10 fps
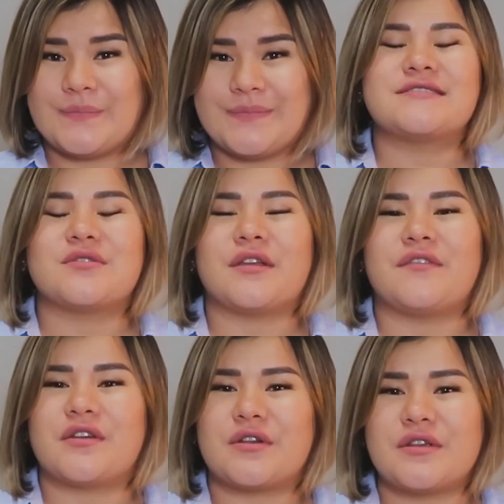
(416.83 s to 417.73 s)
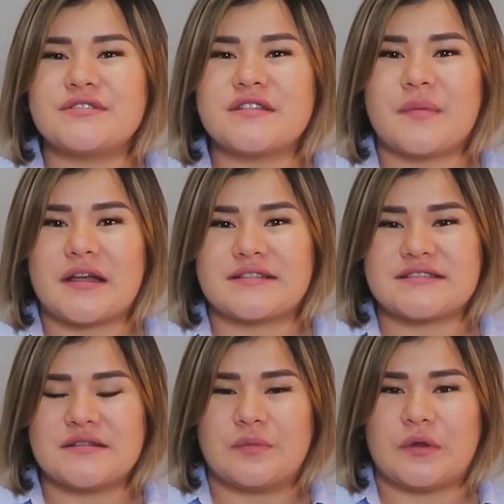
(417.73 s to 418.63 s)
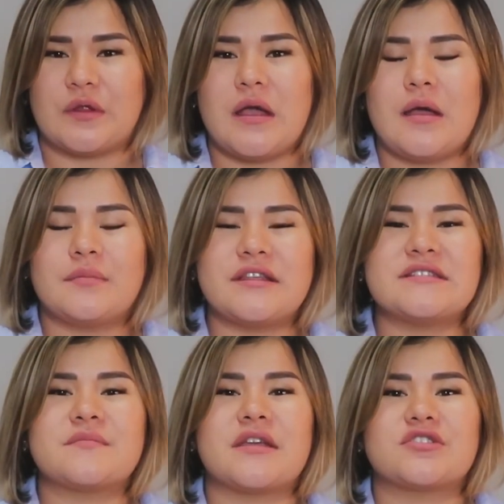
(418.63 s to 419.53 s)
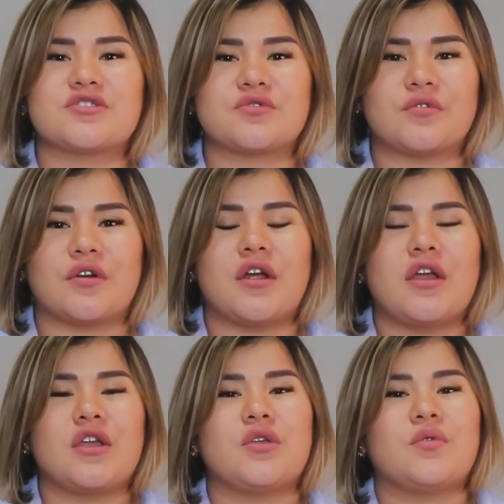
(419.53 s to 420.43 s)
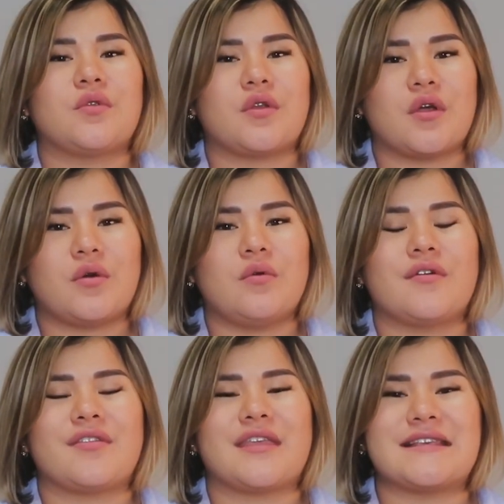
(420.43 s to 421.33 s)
So if you're using past simple, please make sure you know the